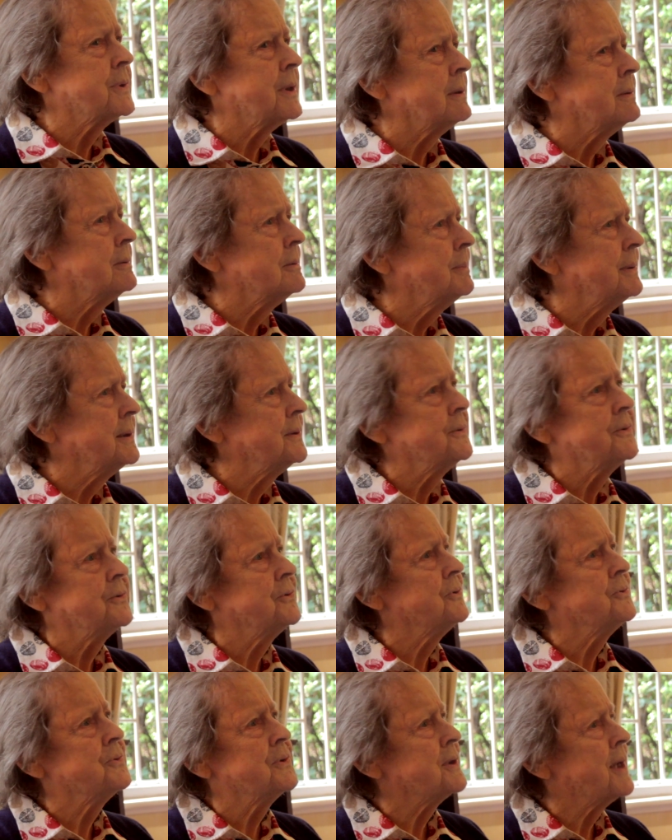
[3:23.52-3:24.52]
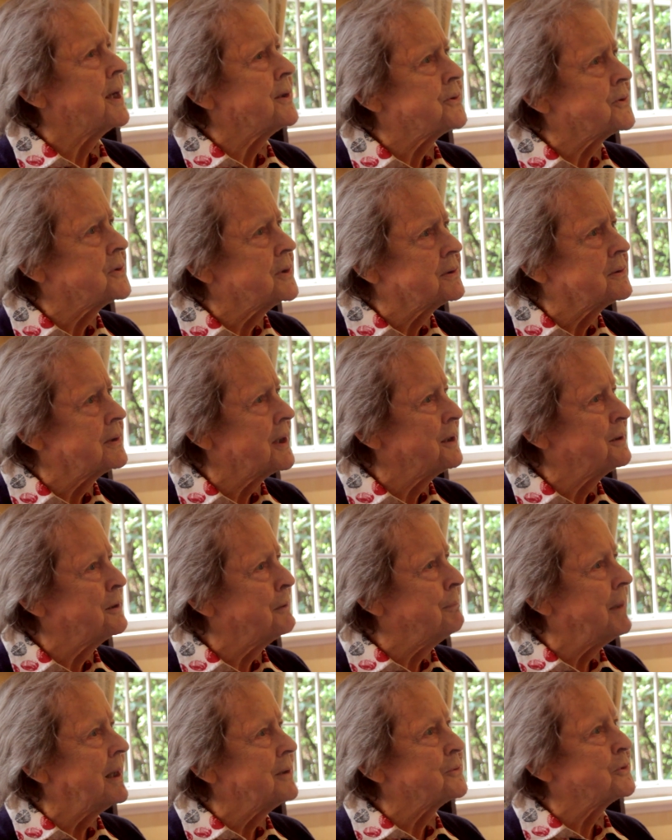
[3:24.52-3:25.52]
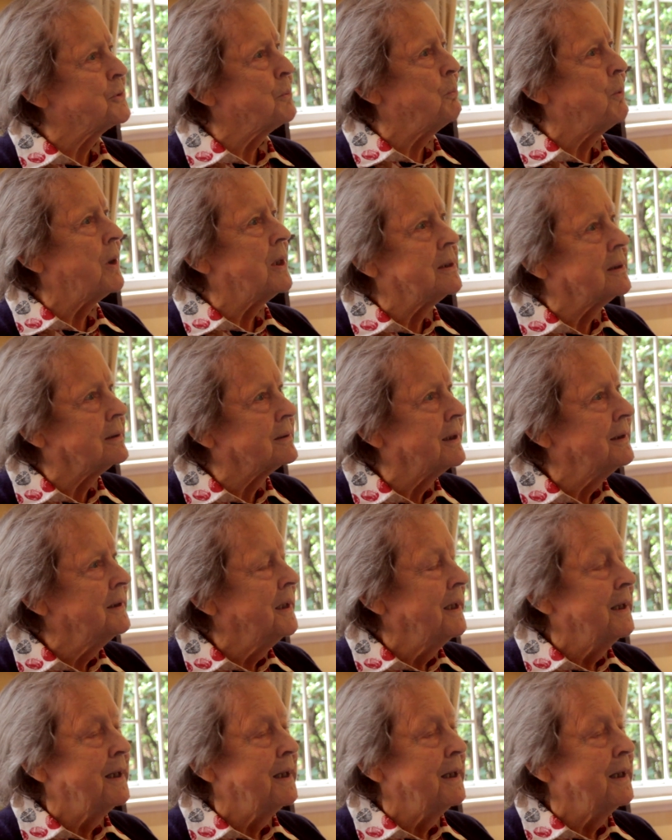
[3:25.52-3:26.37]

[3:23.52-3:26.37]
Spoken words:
terribly enthusiastic then about the work.